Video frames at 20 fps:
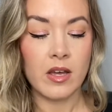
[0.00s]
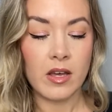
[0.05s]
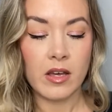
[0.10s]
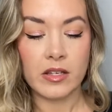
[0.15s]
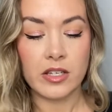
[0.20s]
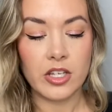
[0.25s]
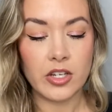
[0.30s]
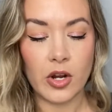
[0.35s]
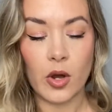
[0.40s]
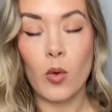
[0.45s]

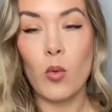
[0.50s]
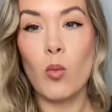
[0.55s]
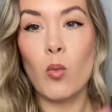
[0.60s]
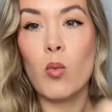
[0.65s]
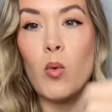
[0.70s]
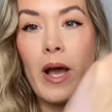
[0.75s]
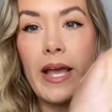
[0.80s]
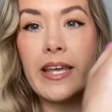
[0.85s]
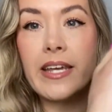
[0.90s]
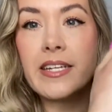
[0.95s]
you know,
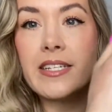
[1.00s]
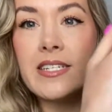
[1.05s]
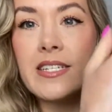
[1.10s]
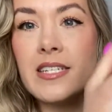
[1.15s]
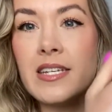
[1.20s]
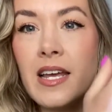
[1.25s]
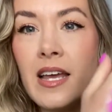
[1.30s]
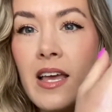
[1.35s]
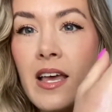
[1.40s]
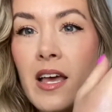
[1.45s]
white,
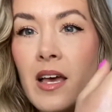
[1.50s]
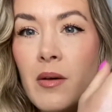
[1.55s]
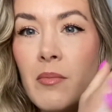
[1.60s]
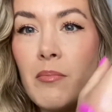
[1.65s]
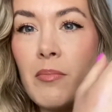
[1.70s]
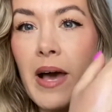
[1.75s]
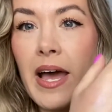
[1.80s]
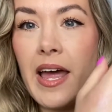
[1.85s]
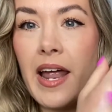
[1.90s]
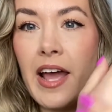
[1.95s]

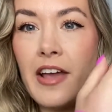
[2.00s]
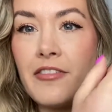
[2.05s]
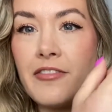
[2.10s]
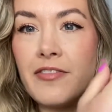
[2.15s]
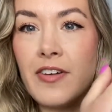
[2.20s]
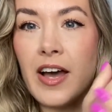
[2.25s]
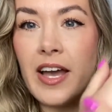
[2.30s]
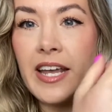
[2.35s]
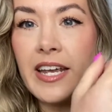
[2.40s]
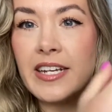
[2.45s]
but I
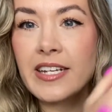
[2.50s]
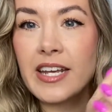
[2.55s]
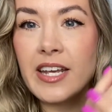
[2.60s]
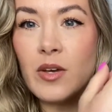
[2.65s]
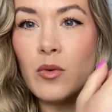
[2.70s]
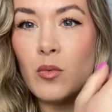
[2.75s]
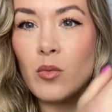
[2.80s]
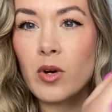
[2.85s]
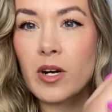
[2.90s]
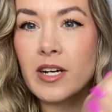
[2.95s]
find it
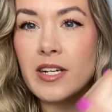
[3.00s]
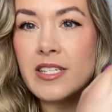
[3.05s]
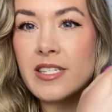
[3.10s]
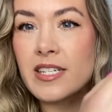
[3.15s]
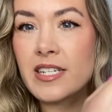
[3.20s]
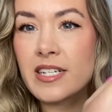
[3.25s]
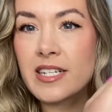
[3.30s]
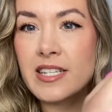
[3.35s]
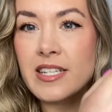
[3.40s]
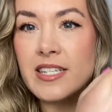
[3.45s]
works
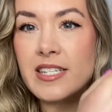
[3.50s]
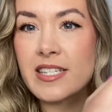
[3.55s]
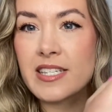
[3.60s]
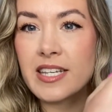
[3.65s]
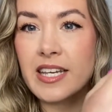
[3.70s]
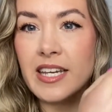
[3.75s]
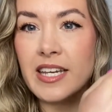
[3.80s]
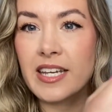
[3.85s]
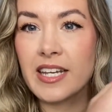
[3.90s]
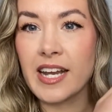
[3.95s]
into the
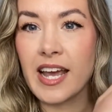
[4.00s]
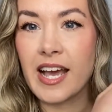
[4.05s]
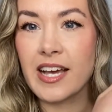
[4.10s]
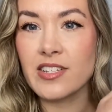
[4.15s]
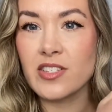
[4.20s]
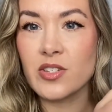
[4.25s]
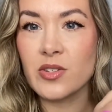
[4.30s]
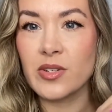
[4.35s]
skin, as you